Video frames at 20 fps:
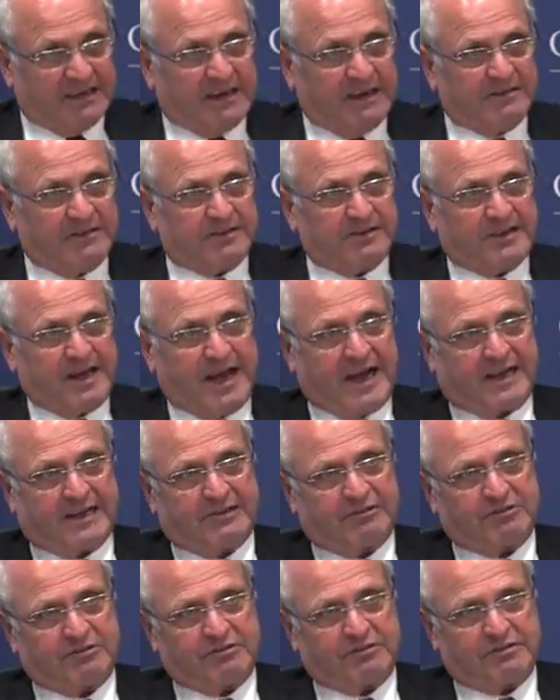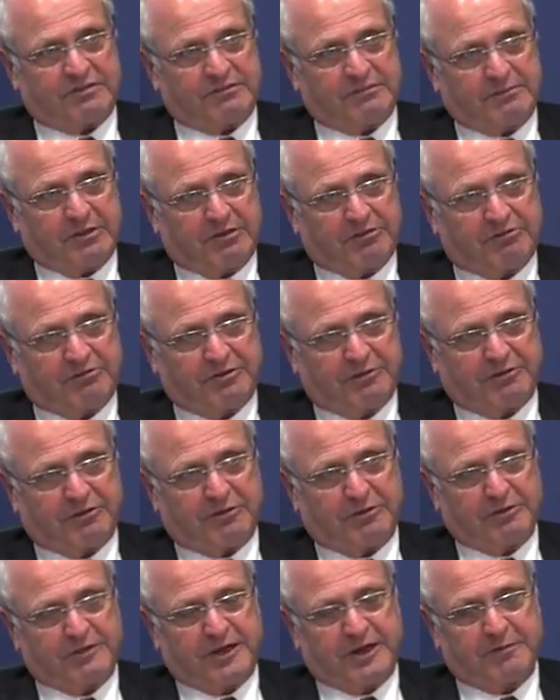And the darkest and most
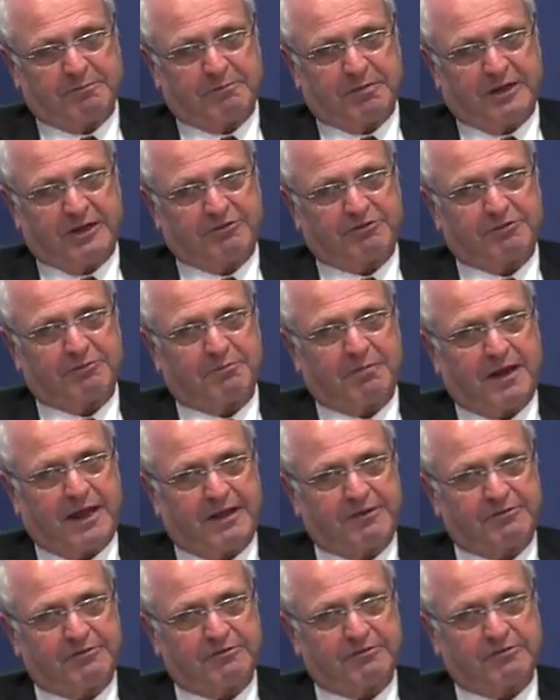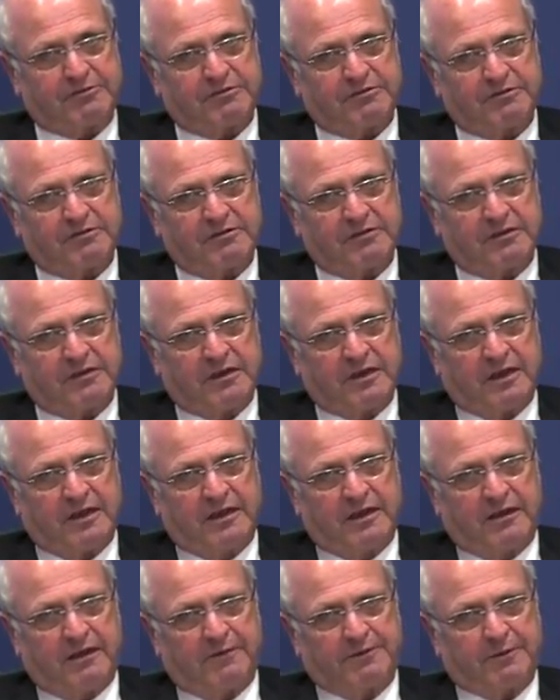difficult and unpleasant places
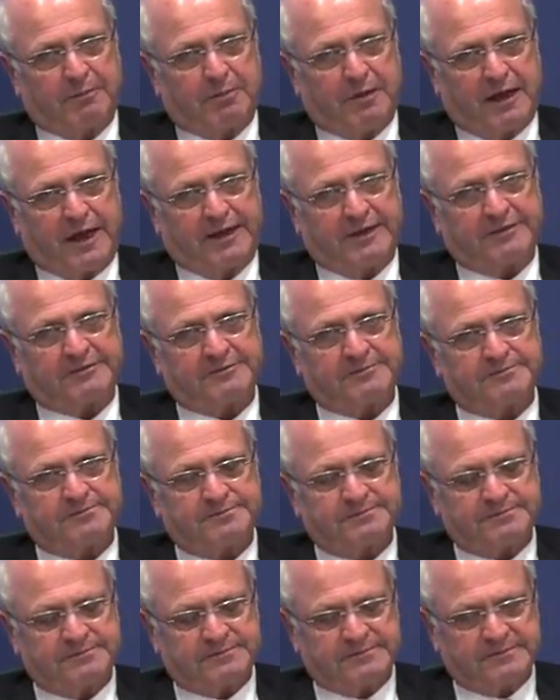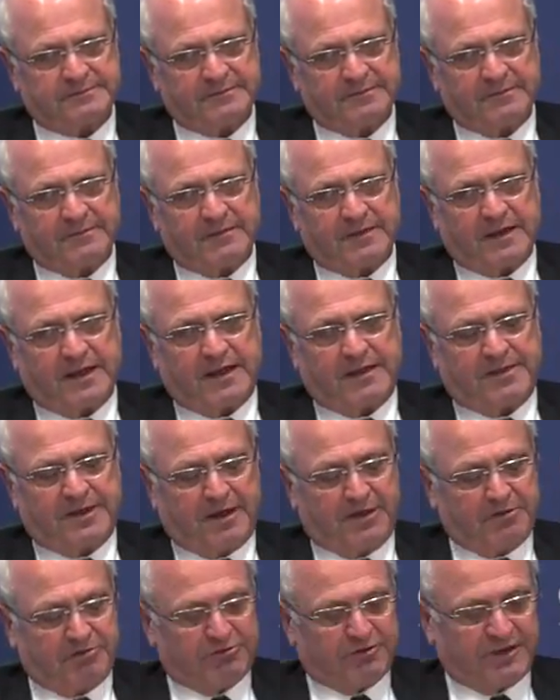on the planet are
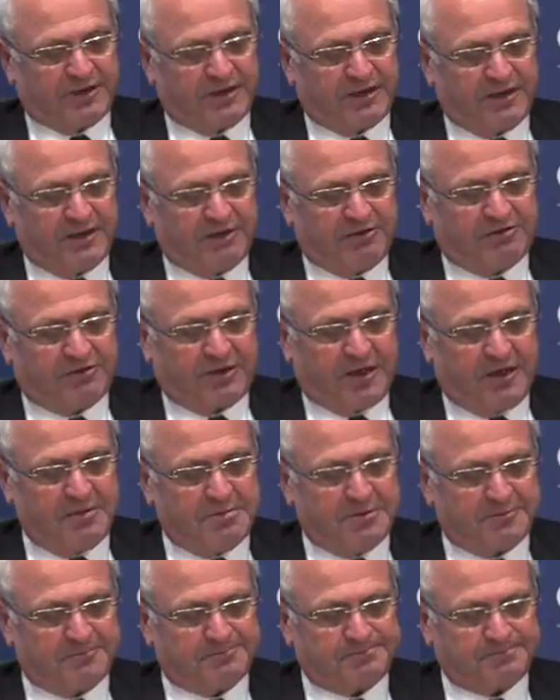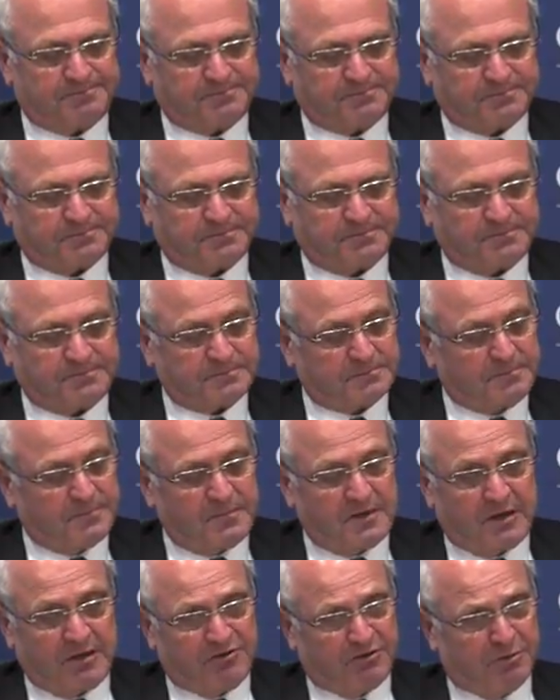those that are least open.
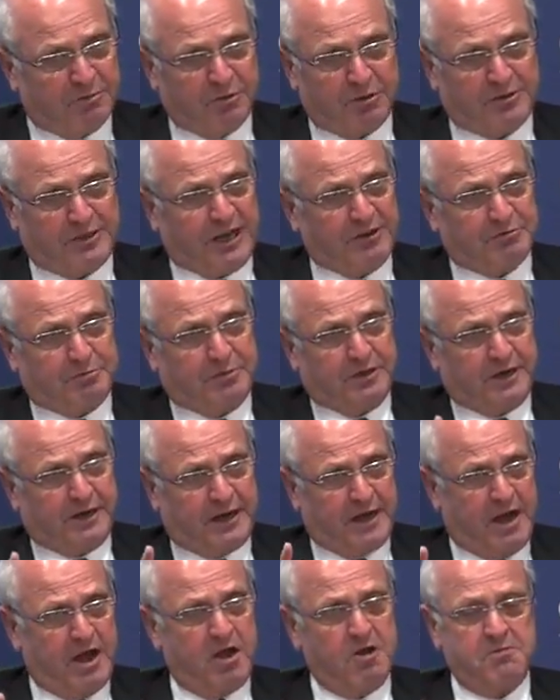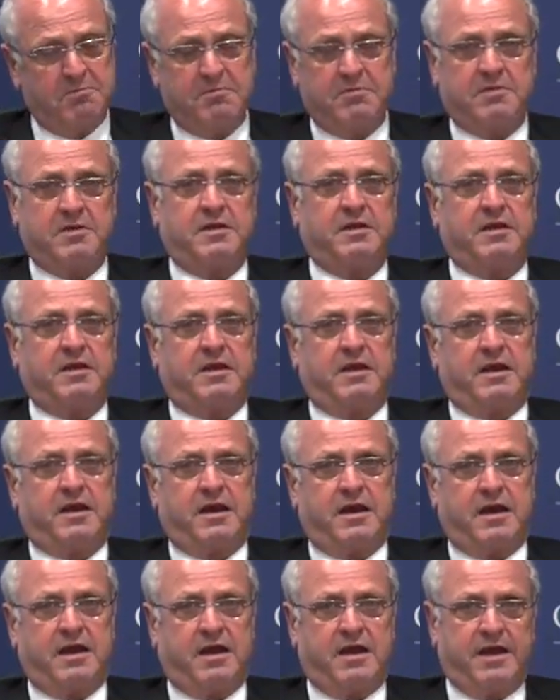So the book does bring home
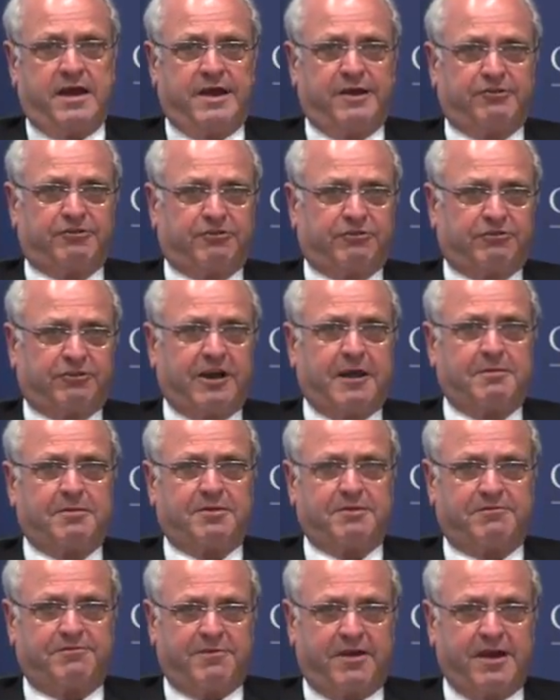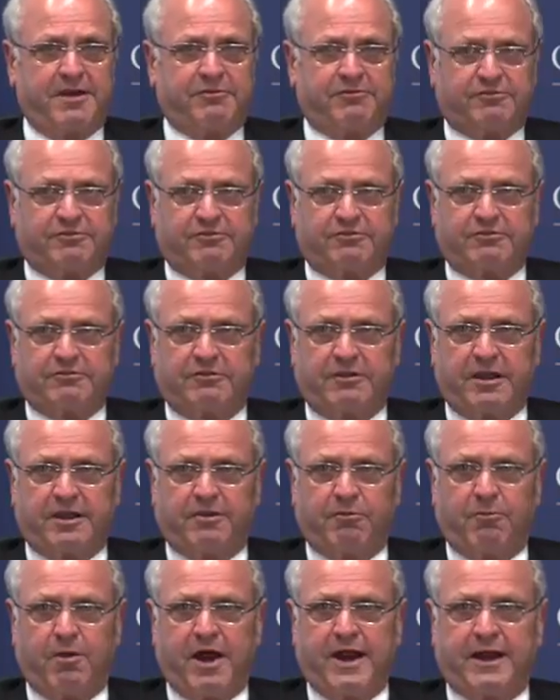and is a slap in the face
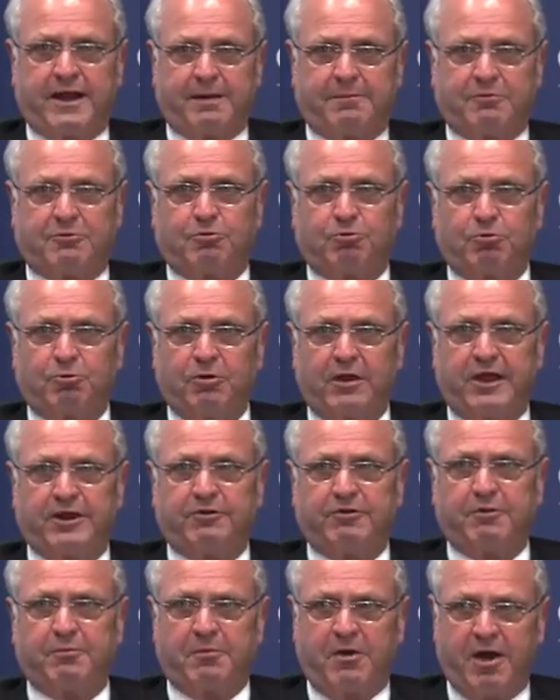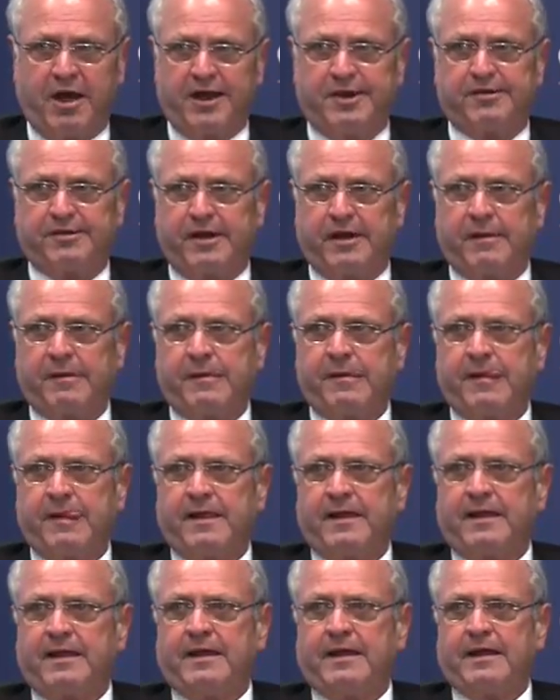and a wake-up call and a reminder
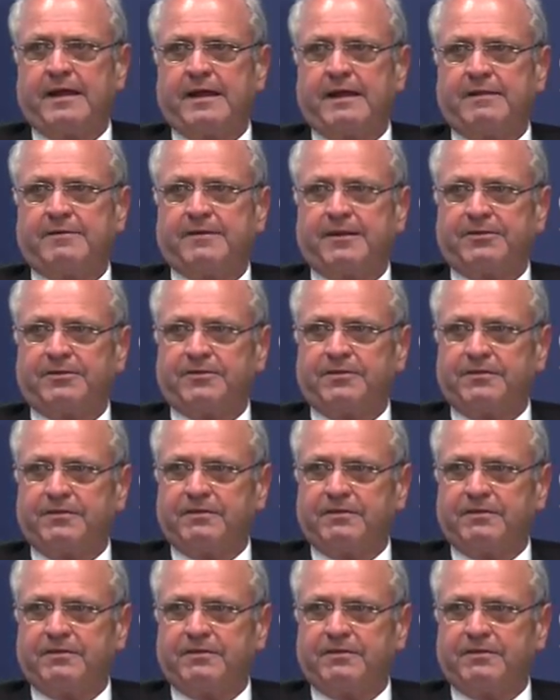that